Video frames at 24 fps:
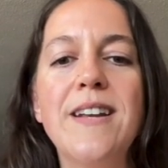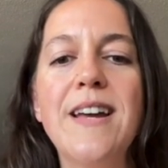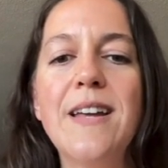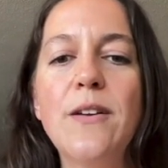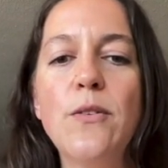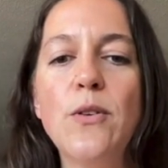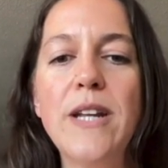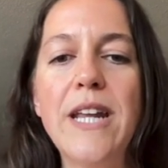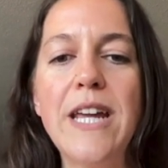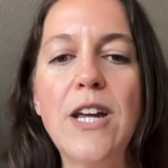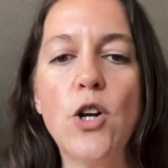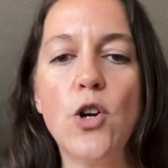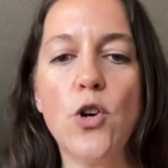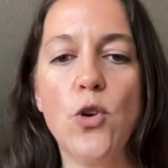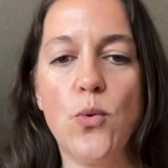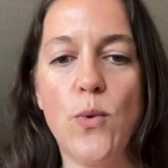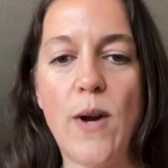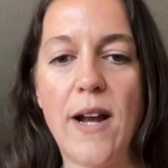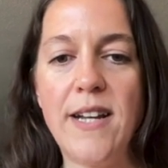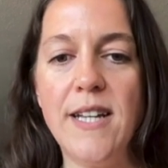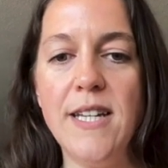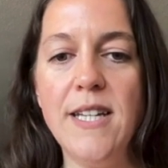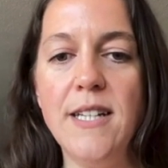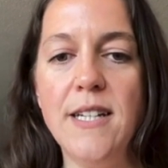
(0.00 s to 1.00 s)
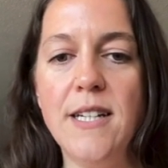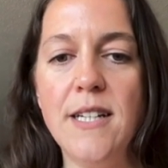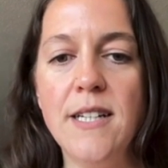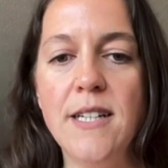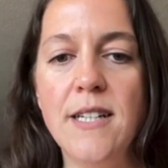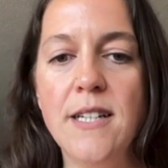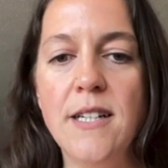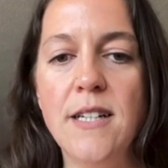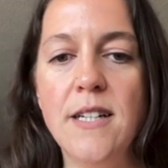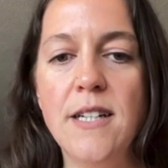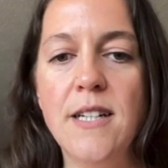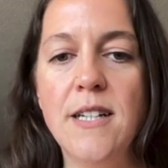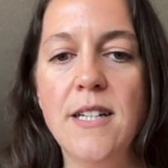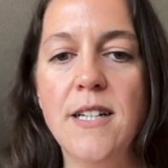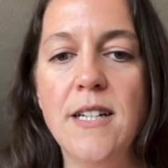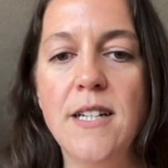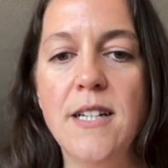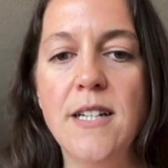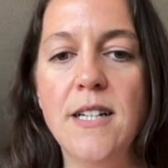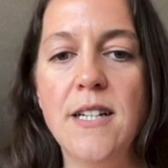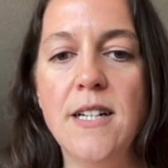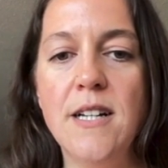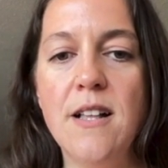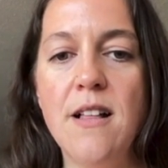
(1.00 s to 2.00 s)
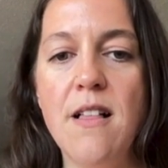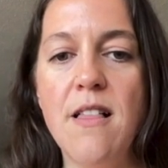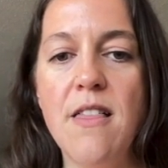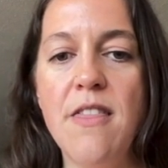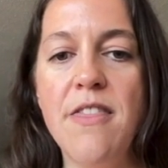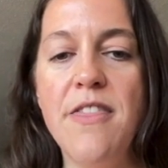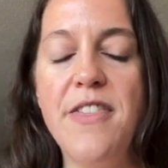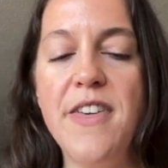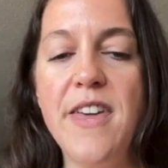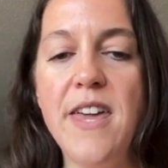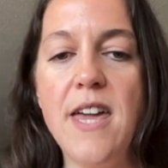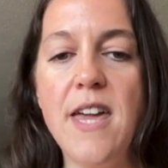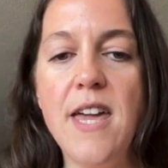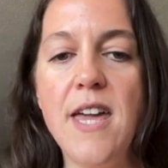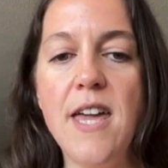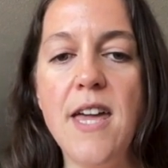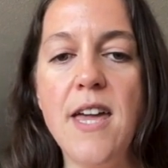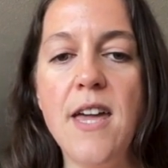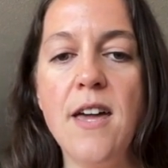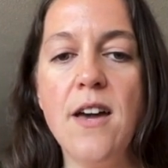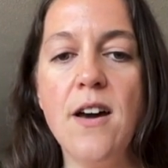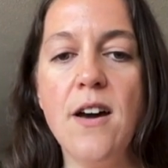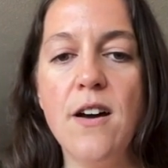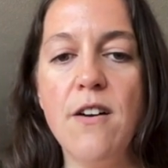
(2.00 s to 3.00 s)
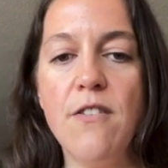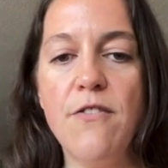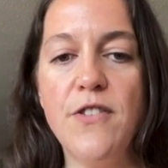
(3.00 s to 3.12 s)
not only credit the